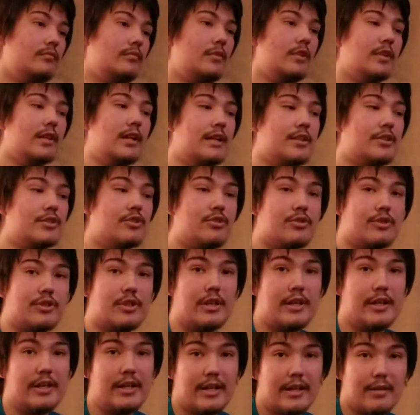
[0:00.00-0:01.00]
That's just a
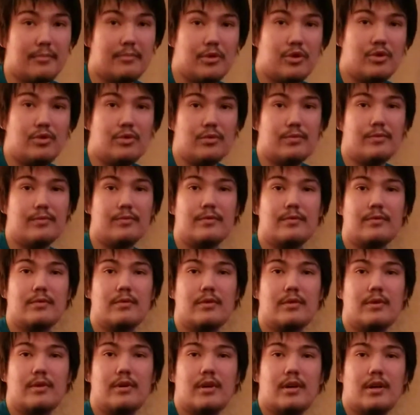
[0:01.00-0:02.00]
dick move.
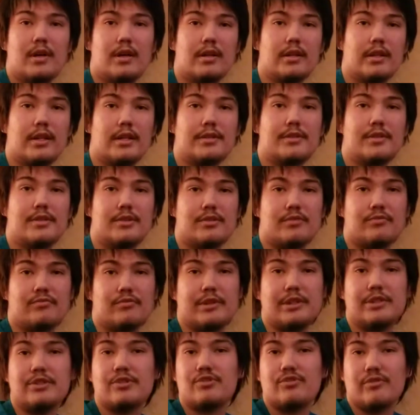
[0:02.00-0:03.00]
Unless it's
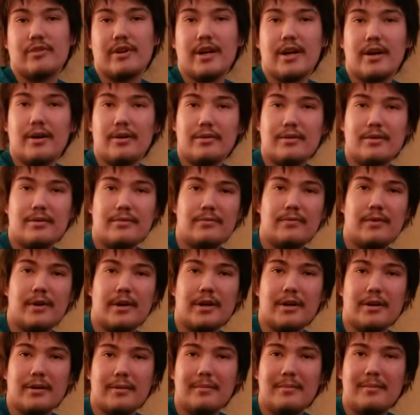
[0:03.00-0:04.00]
Reese Stroud. Fuck
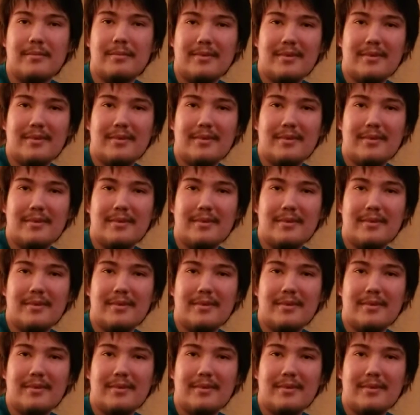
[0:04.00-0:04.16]
him.